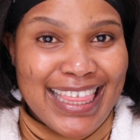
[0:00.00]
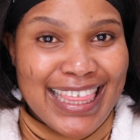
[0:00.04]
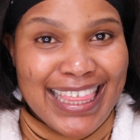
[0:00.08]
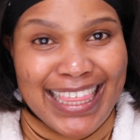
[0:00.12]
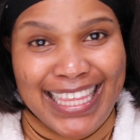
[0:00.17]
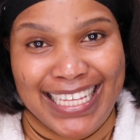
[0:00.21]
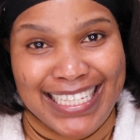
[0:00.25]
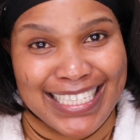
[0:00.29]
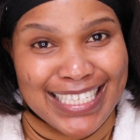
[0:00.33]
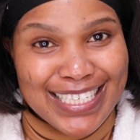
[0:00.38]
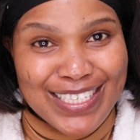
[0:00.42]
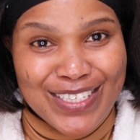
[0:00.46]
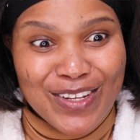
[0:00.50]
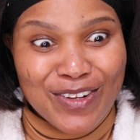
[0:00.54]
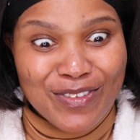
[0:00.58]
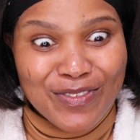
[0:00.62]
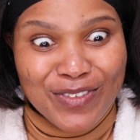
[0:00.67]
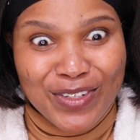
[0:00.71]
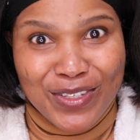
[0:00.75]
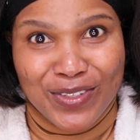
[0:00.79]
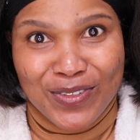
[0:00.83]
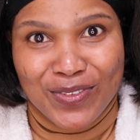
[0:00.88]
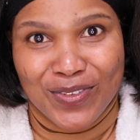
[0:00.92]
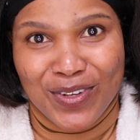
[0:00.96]
this is not
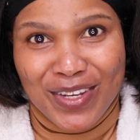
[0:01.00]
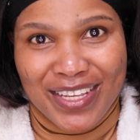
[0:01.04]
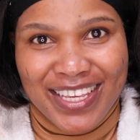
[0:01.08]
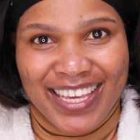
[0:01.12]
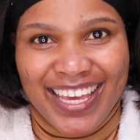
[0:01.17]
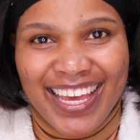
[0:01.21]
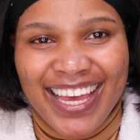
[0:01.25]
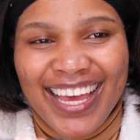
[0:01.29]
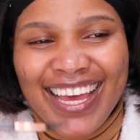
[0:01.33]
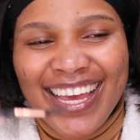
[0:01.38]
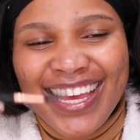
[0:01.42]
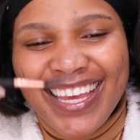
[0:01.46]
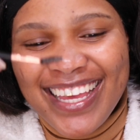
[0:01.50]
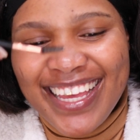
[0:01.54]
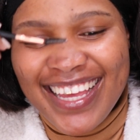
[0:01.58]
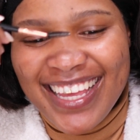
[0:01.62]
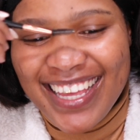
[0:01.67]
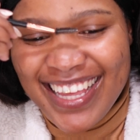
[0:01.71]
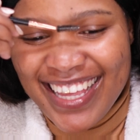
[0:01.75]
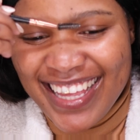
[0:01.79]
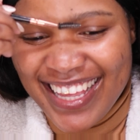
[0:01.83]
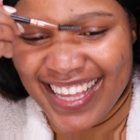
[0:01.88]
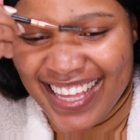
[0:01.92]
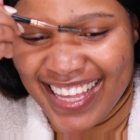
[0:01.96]
for you,
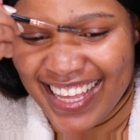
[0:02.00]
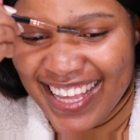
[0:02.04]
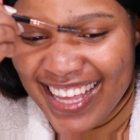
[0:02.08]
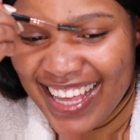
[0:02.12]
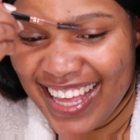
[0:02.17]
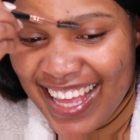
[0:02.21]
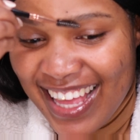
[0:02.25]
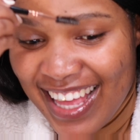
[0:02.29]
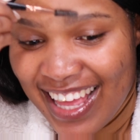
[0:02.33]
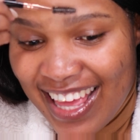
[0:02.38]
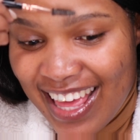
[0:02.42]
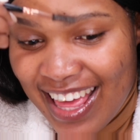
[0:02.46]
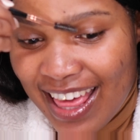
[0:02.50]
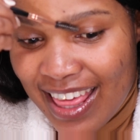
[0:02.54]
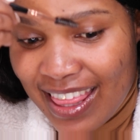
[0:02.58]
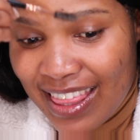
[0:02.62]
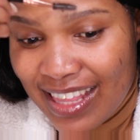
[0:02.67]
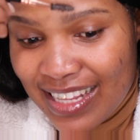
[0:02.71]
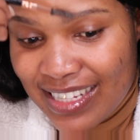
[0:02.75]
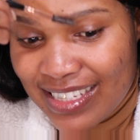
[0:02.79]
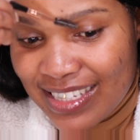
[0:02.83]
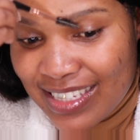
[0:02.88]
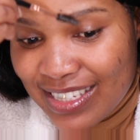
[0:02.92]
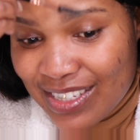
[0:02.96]
okay?
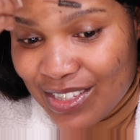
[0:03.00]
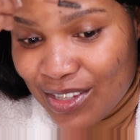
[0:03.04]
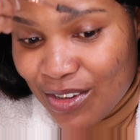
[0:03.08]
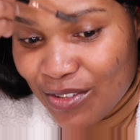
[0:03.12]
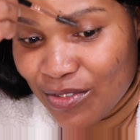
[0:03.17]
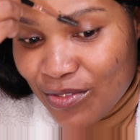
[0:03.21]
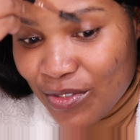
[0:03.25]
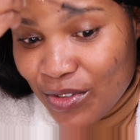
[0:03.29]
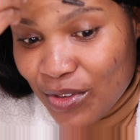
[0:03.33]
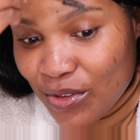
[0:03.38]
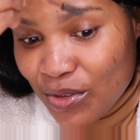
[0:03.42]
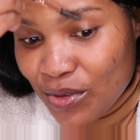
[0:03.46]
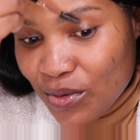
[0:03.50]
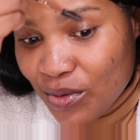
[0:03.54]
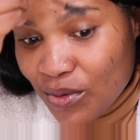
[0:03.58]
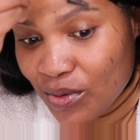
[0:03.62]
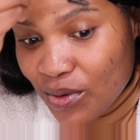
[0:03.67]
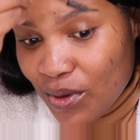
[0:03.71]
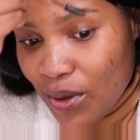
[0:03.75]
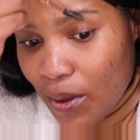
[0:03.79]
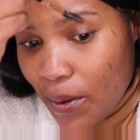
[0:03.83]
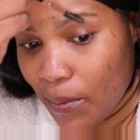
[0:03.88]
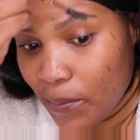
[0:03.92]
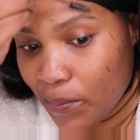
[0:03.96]
This is not for you.